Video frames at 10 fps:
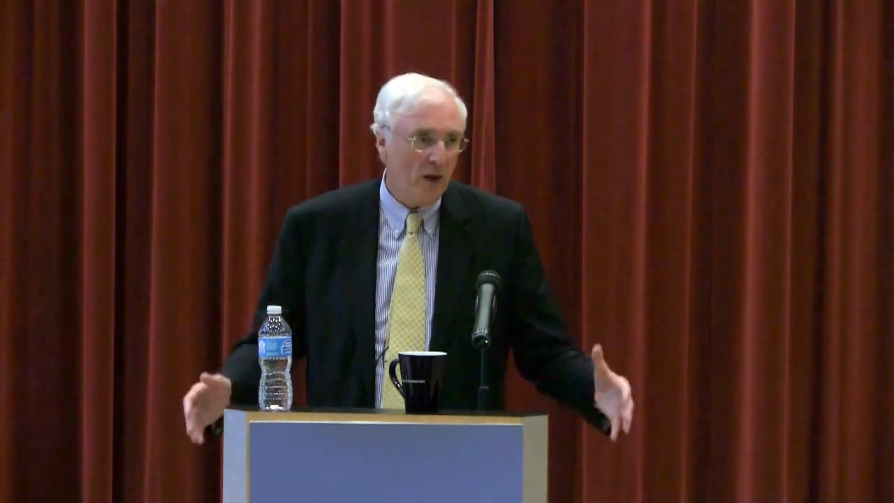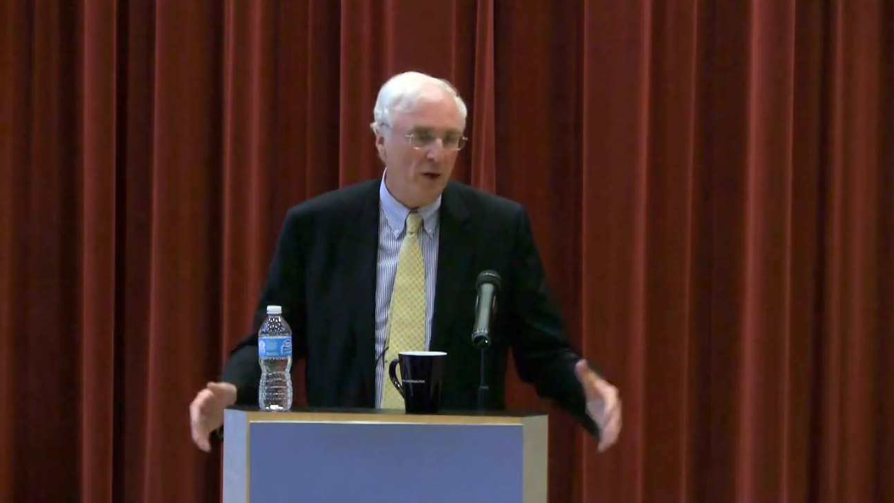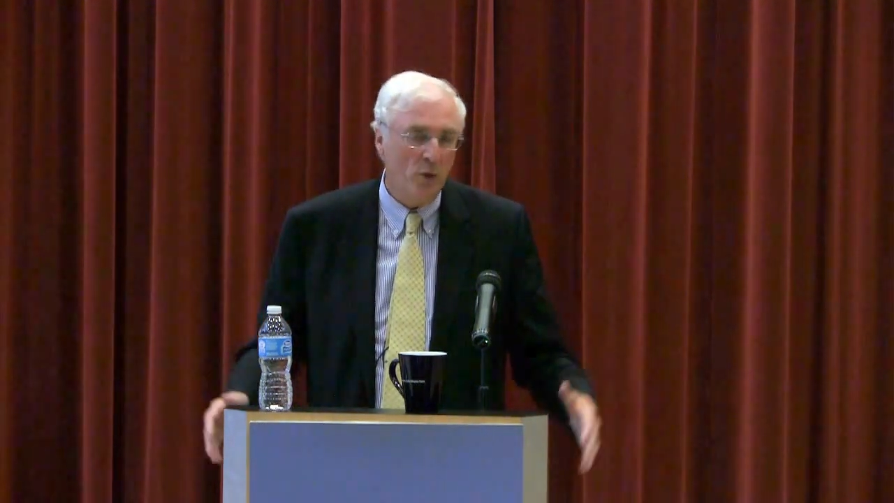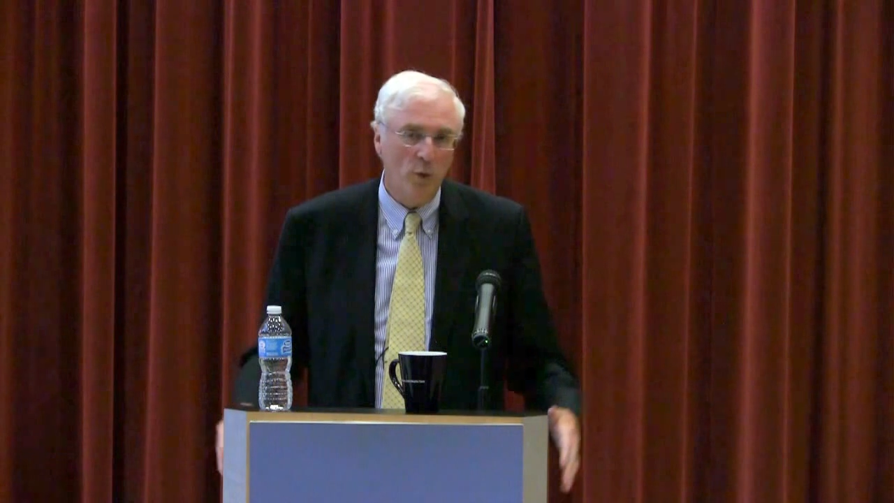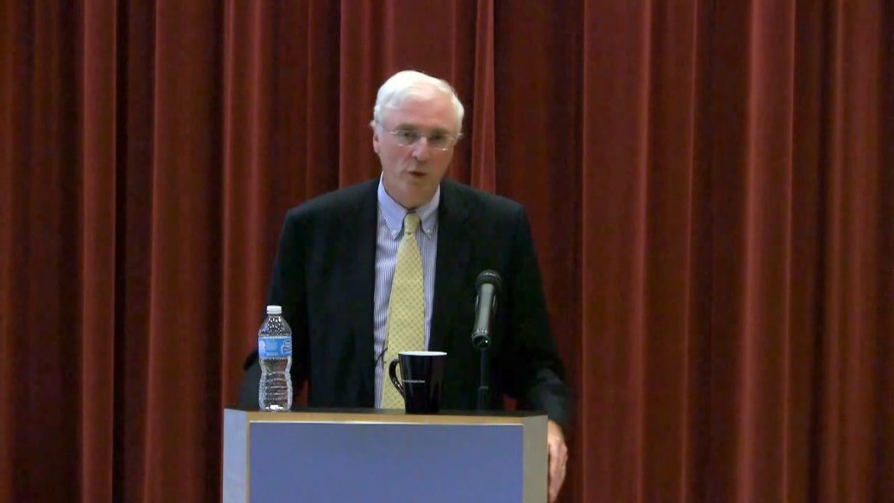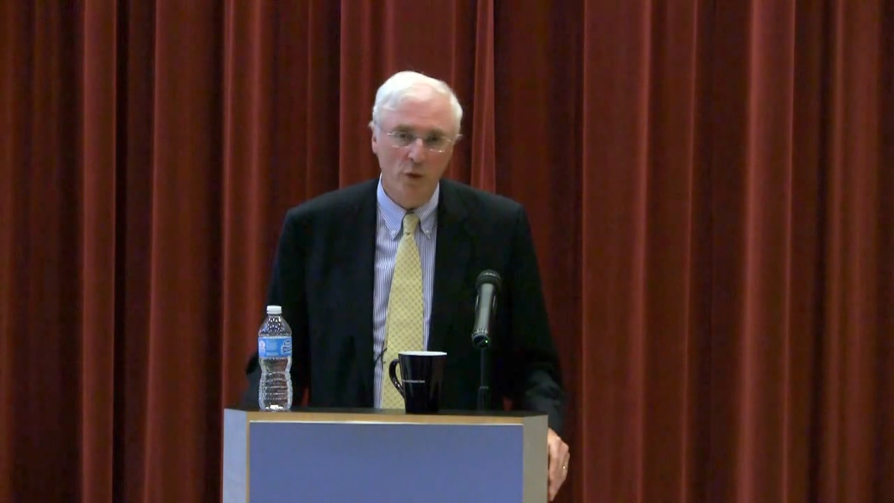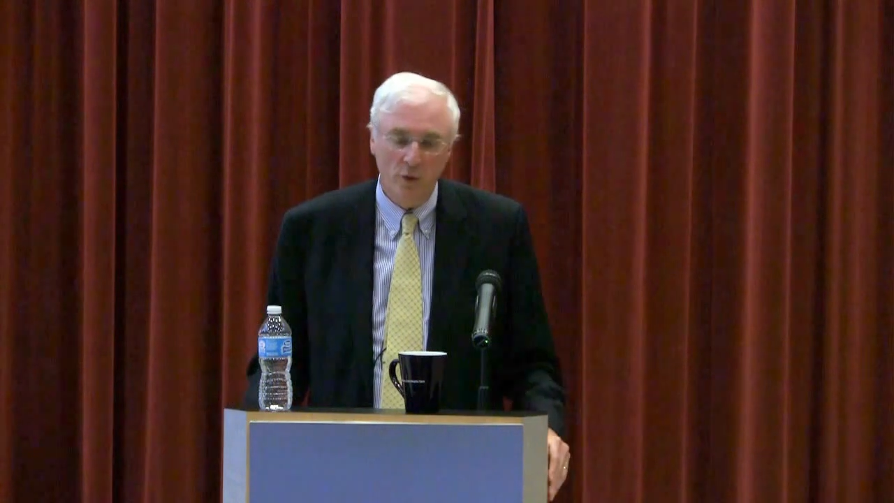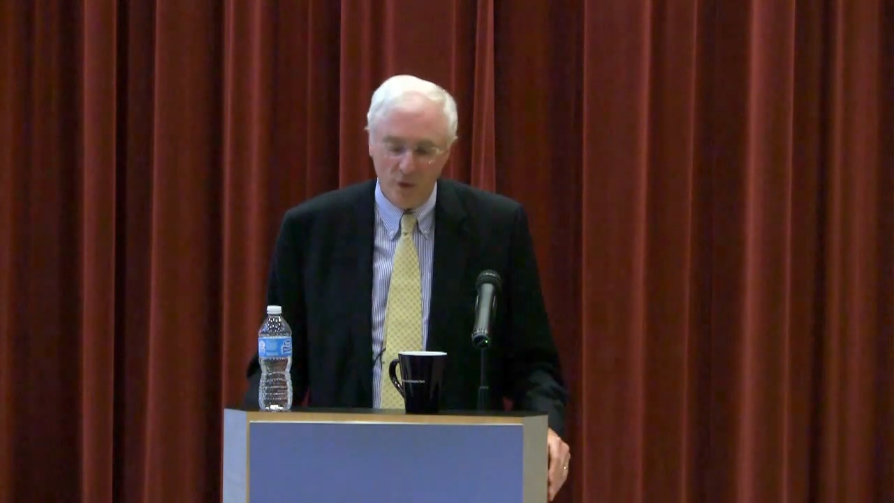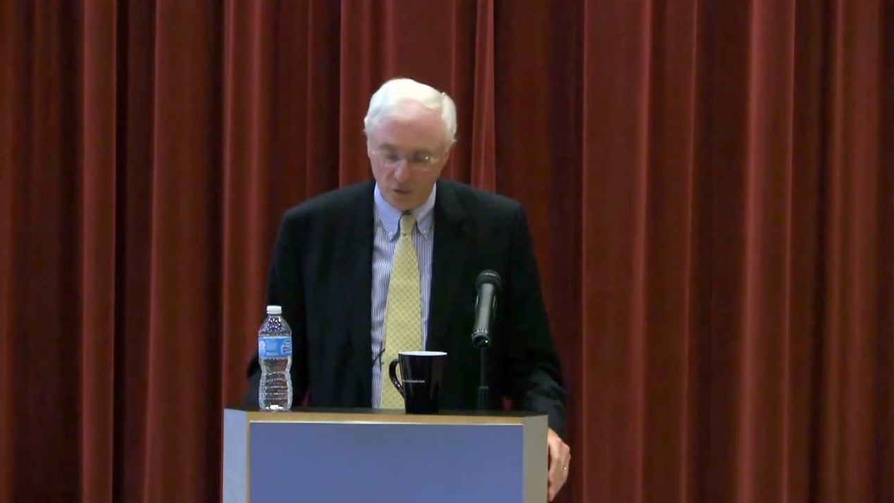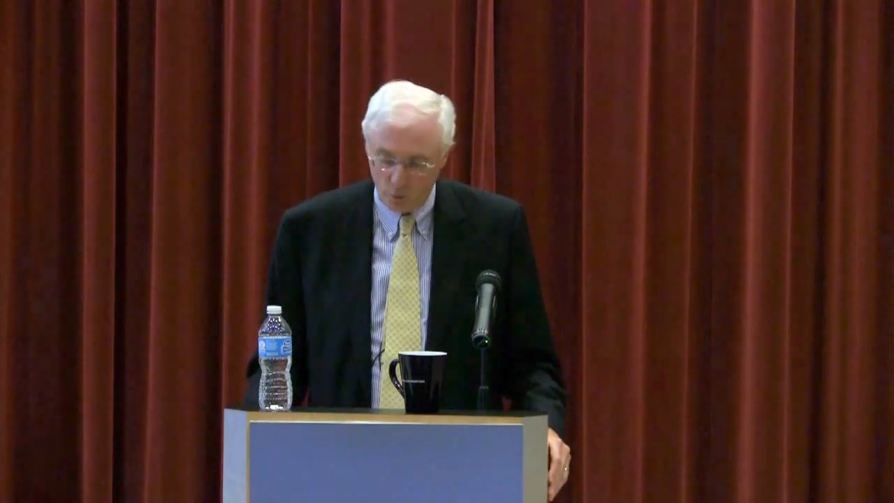and who, who
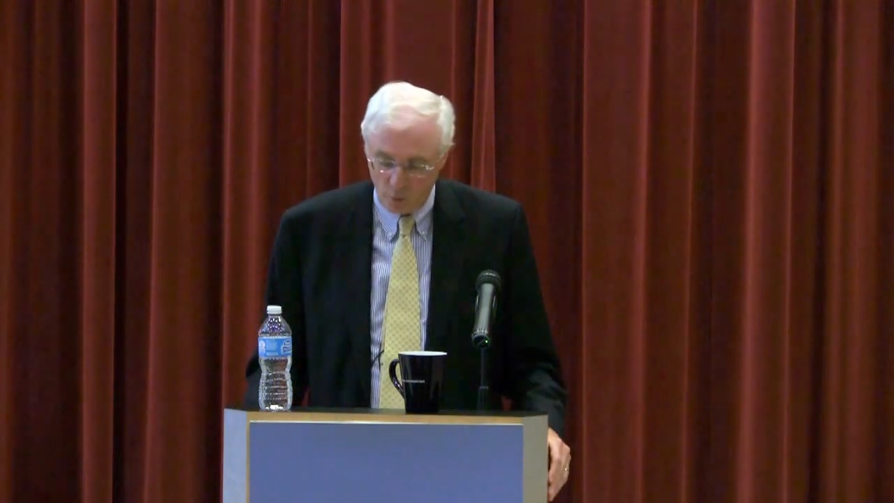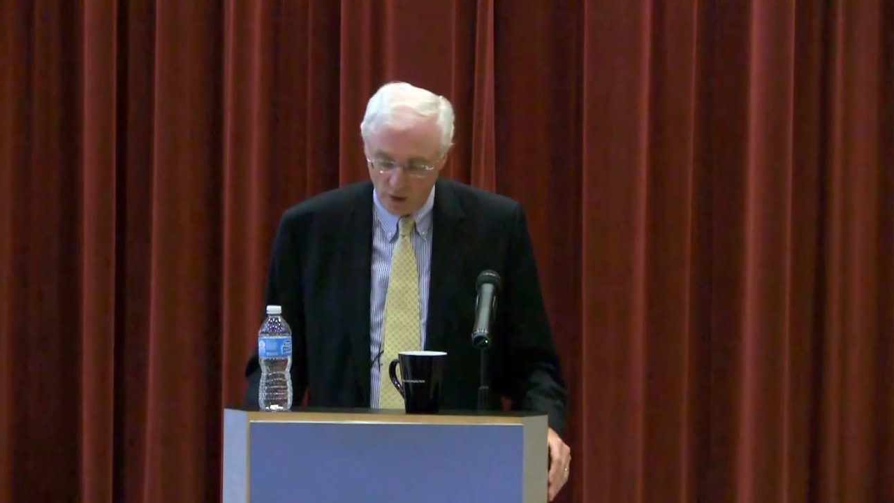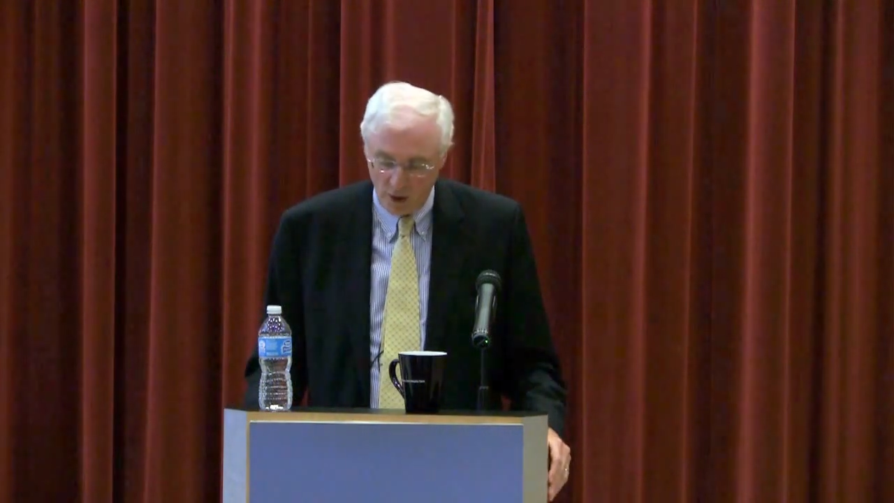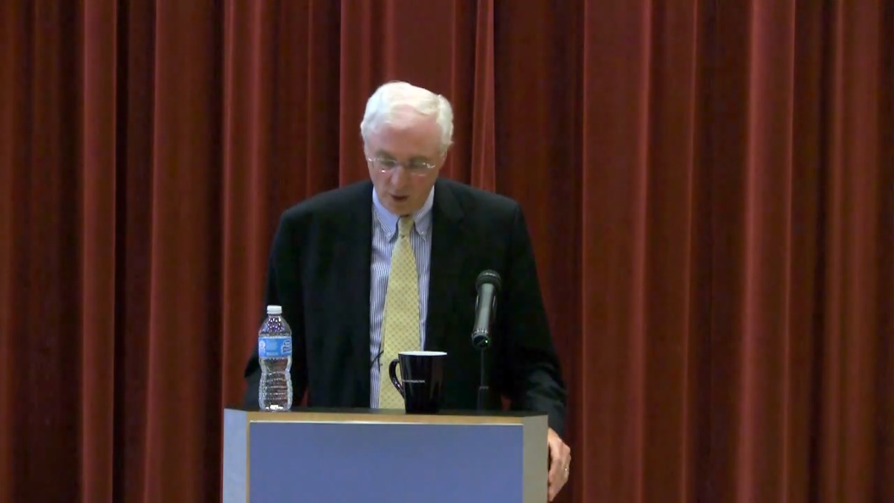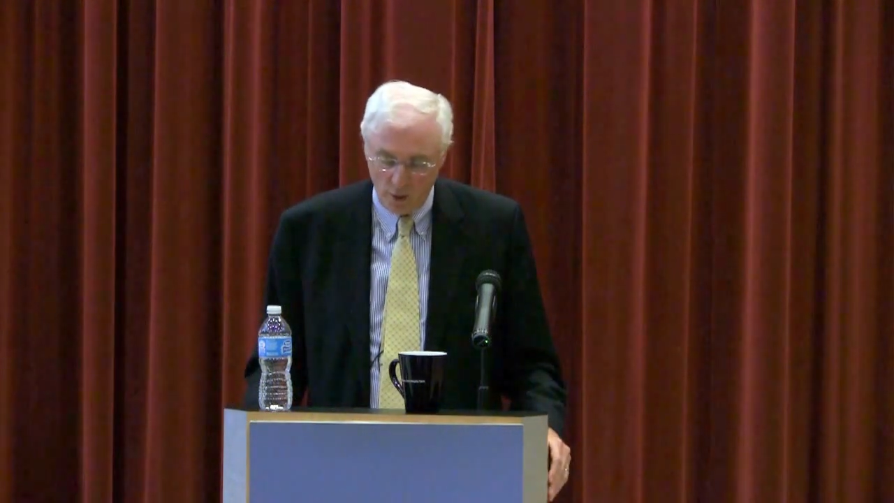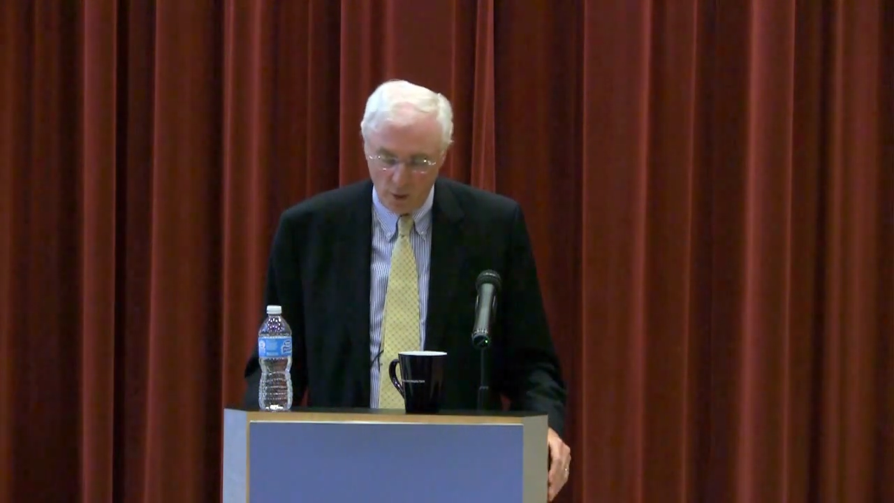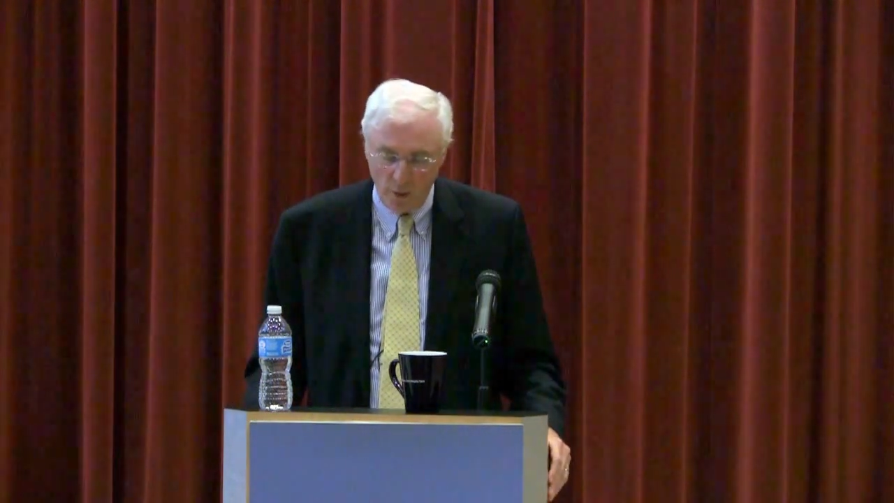knows uh,